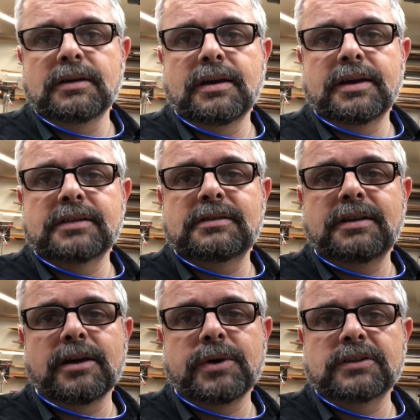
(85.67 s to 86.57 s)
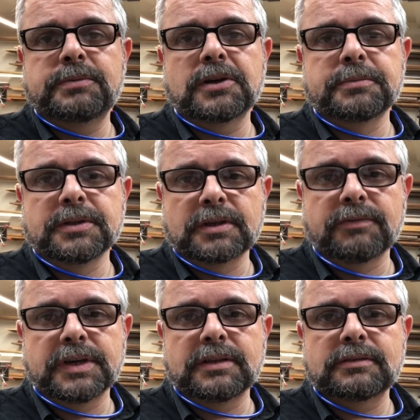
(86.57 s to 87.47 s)
Uh, and it's a DIY speaker building
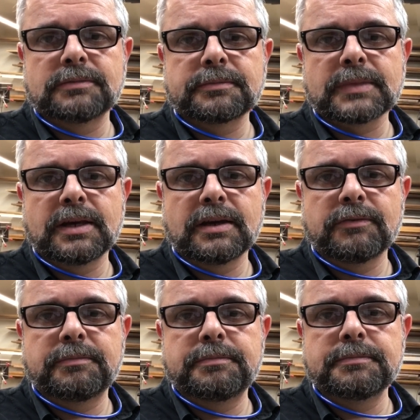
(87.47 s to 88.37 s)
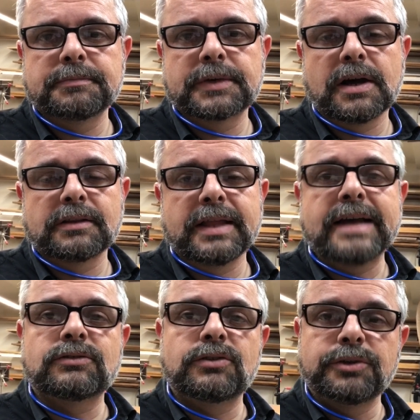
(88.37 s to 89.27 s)
event. I've gone the
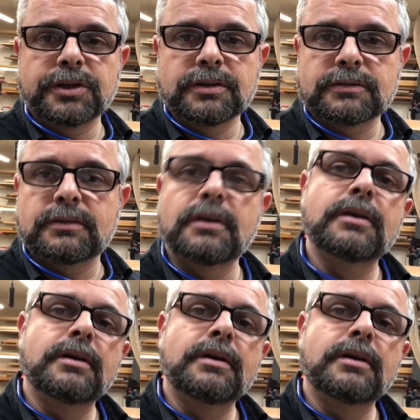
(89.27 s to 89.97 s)
last two years